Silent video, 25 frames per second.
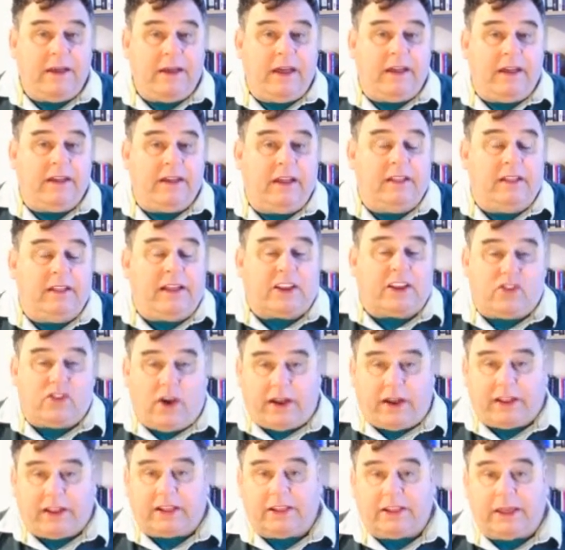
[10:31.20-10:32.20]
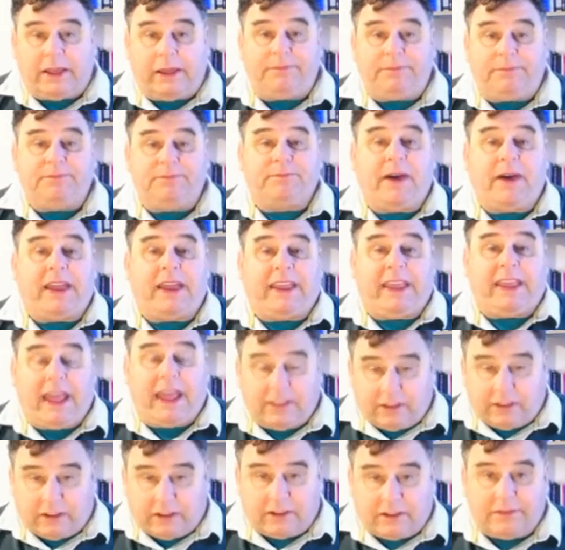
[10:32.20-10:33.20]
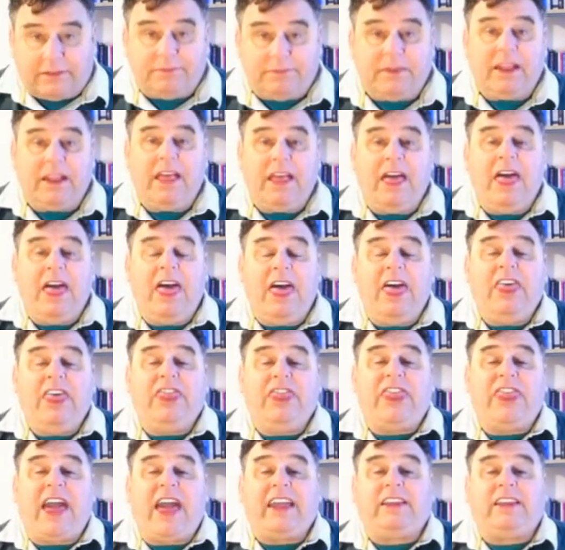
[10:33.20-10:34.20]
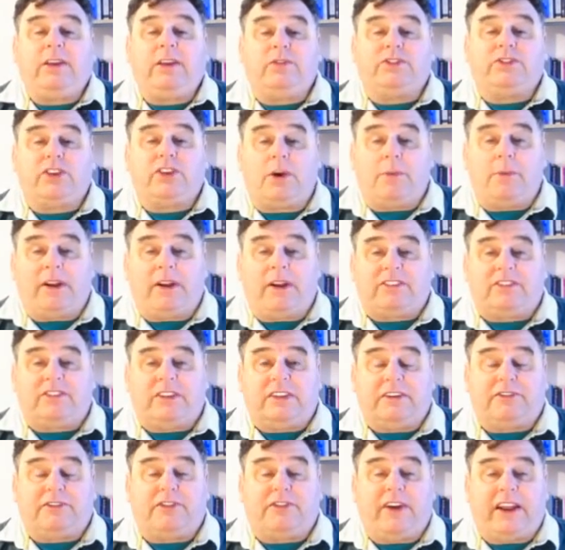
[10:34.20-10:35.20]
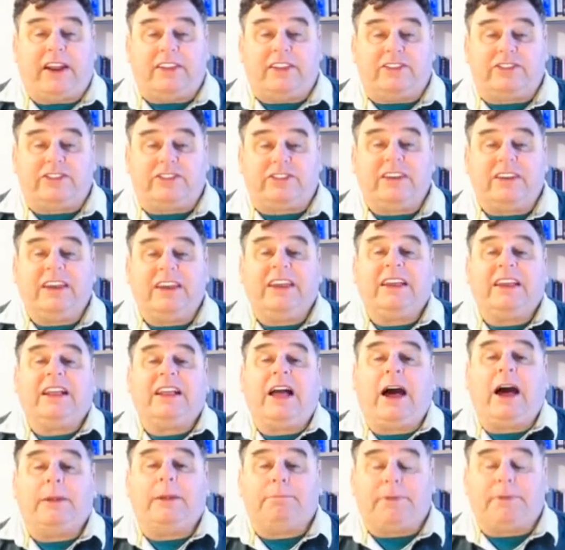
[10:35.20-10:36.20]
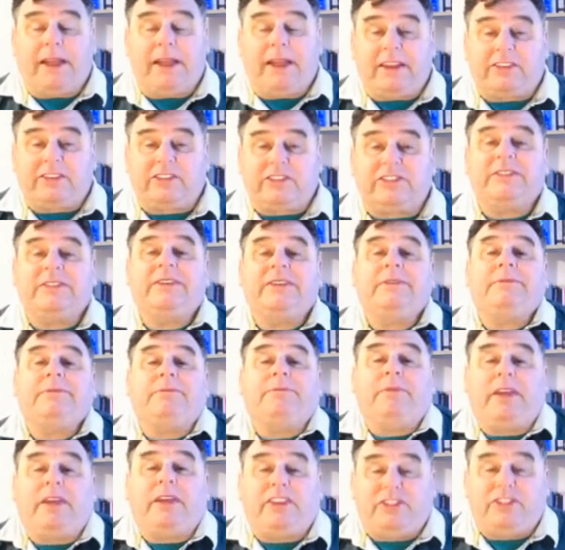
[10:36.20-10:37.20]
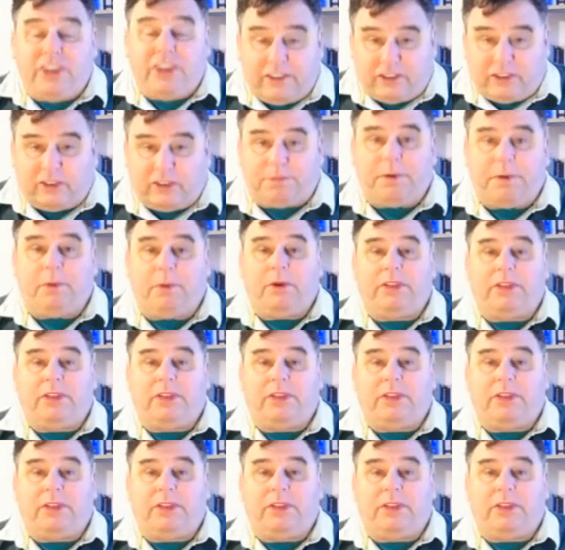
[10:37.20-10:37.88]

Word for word: electronically by Kindle. Thank you so much, dear friends. God bless. May Jesus be with